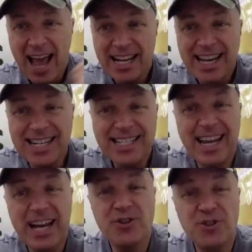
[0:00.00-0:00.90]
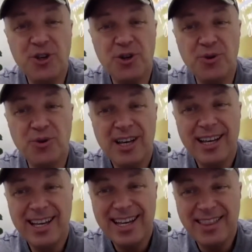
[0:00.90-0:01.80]
can tell you
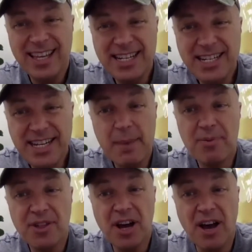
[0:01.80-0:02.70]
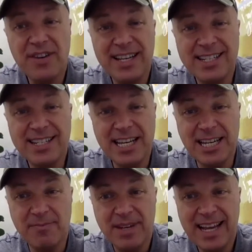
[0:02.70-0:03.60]
the depth of his
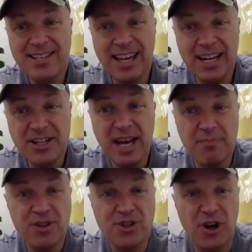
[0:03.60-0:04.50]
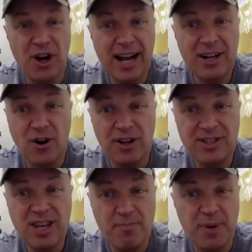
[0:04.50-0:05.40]
team. He's got a depth chart. I call it a
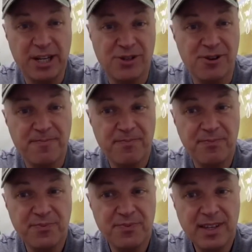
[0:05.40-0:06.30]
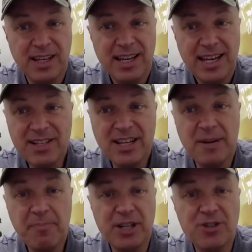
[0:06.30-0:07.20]
team picture. He's got a
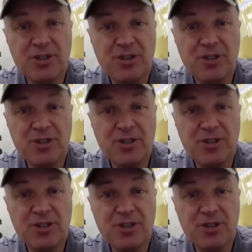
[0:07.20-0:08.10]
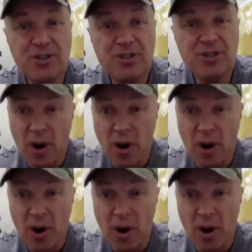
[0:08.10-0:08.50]
picture of his team on a